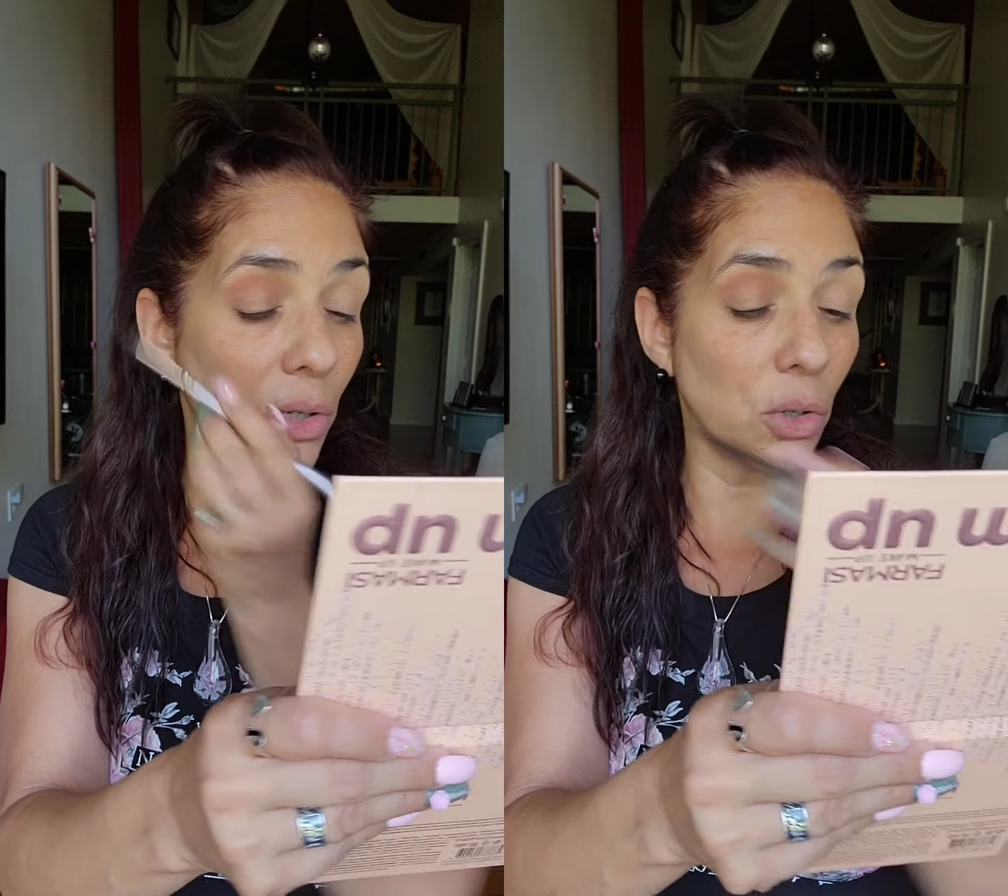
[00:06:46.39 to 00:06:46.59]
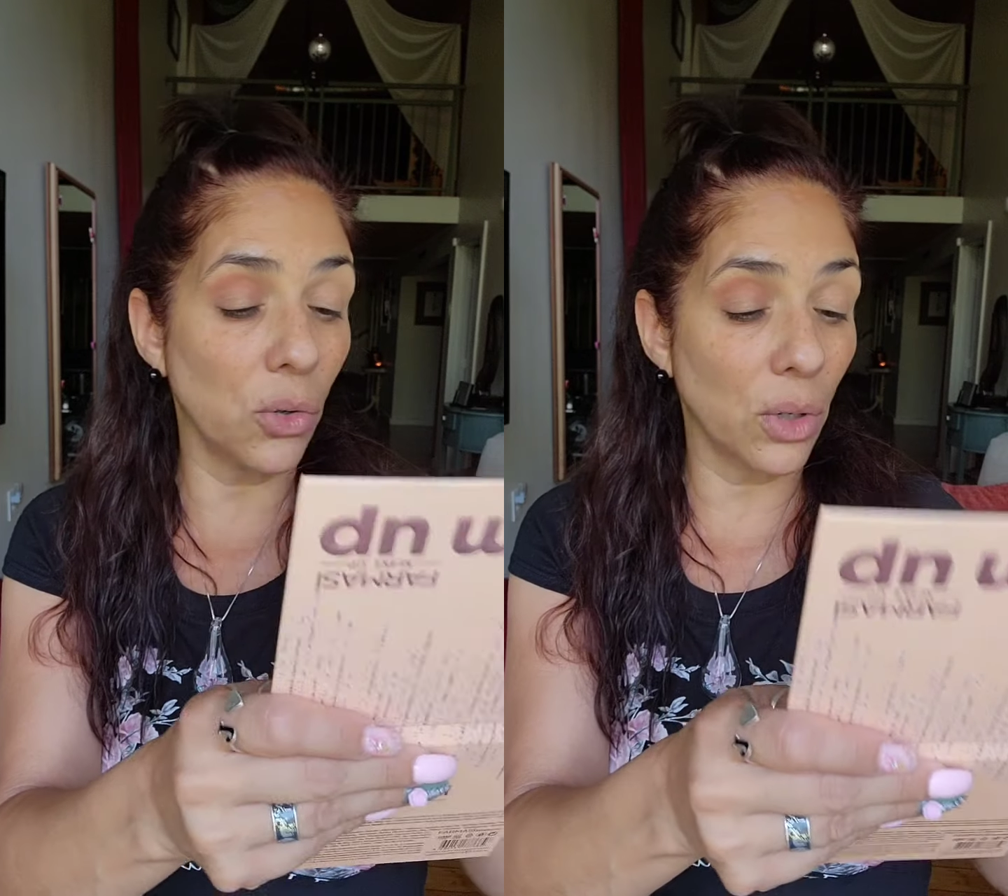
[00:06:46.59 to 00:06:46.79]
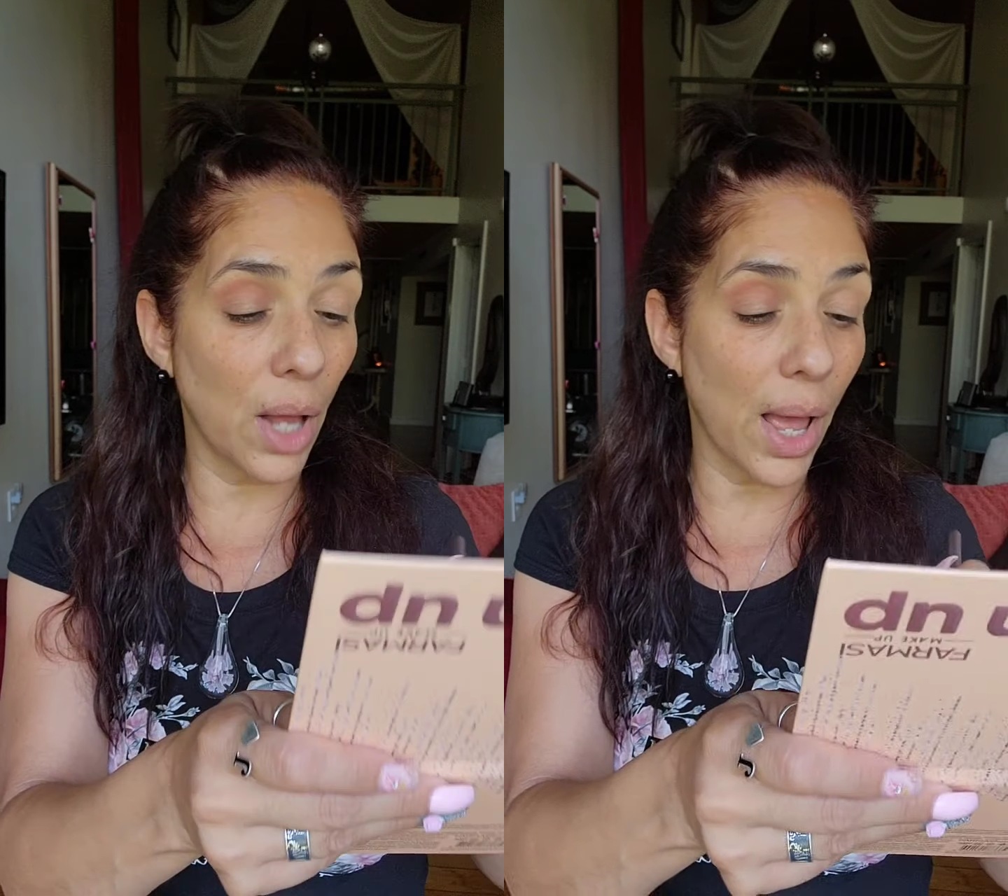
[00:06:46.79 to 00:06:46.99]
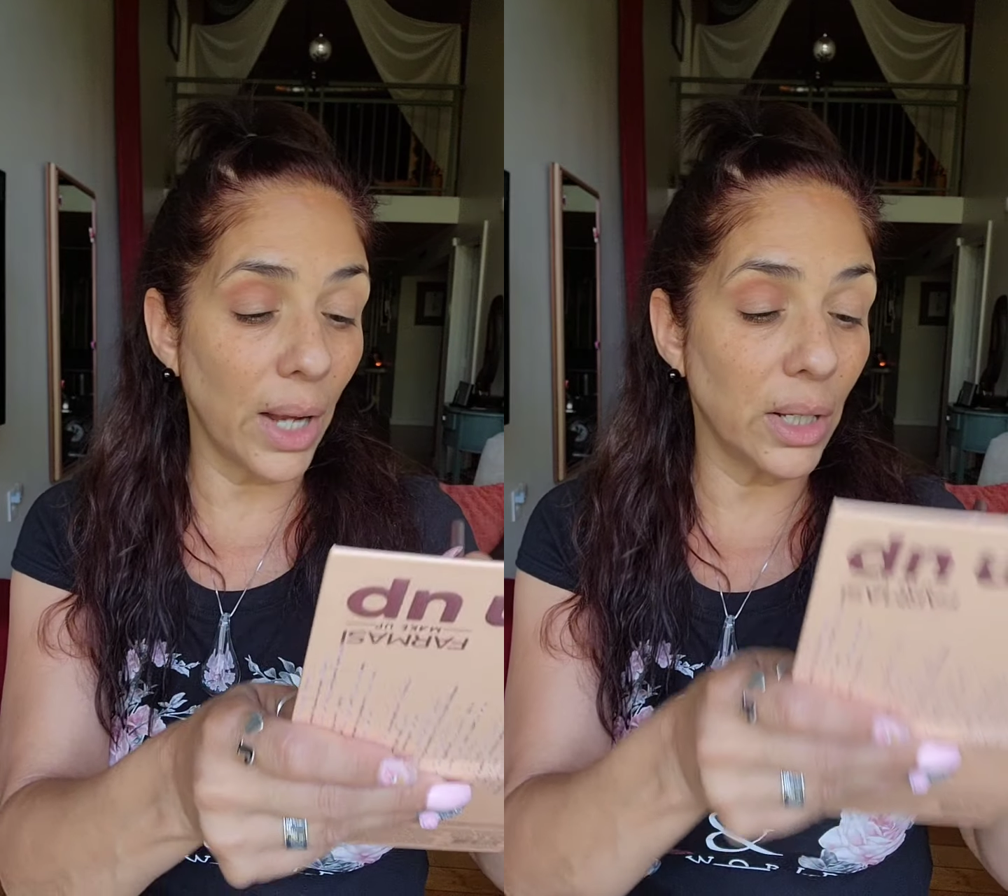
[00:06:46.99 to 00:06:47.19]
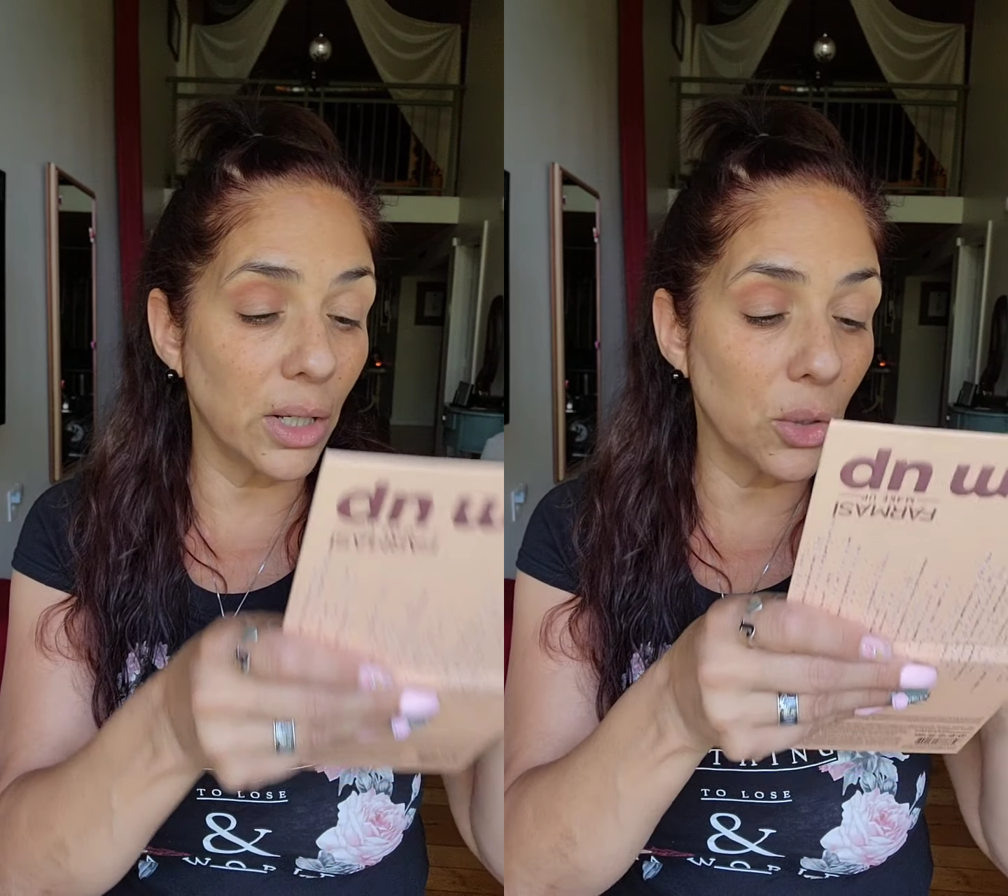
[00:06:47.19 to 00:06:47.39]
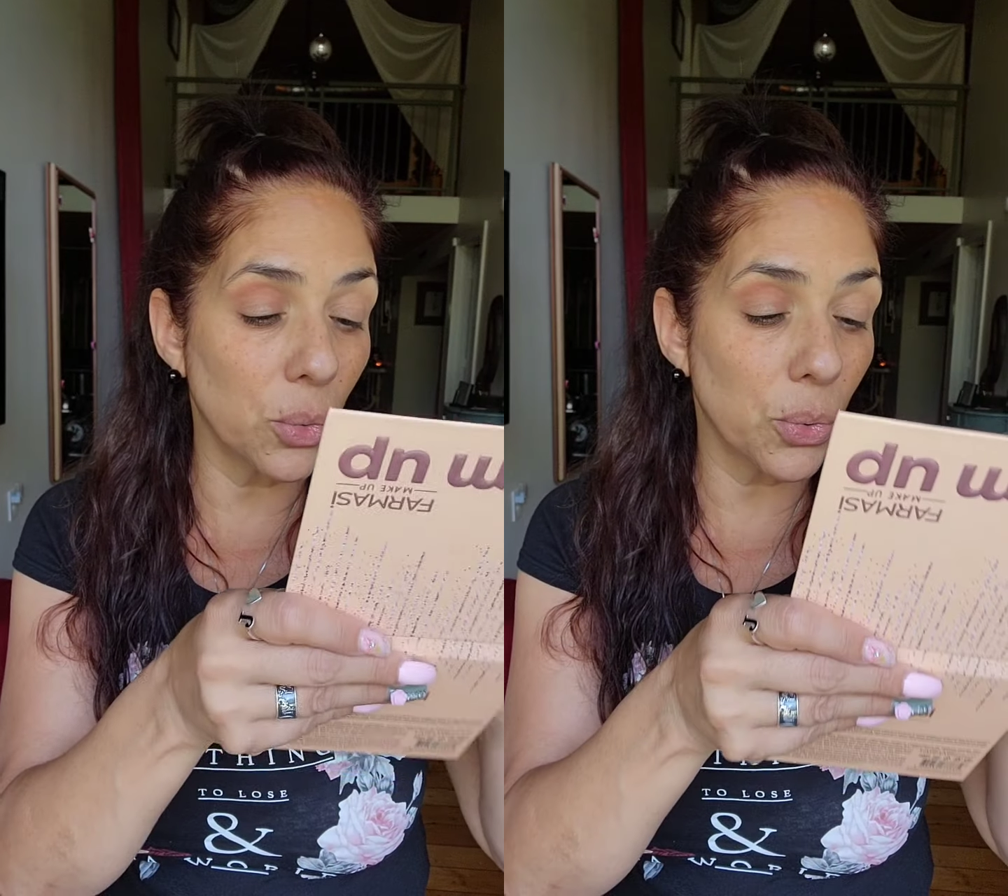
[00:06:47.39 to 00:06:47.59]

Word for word: your eyelid.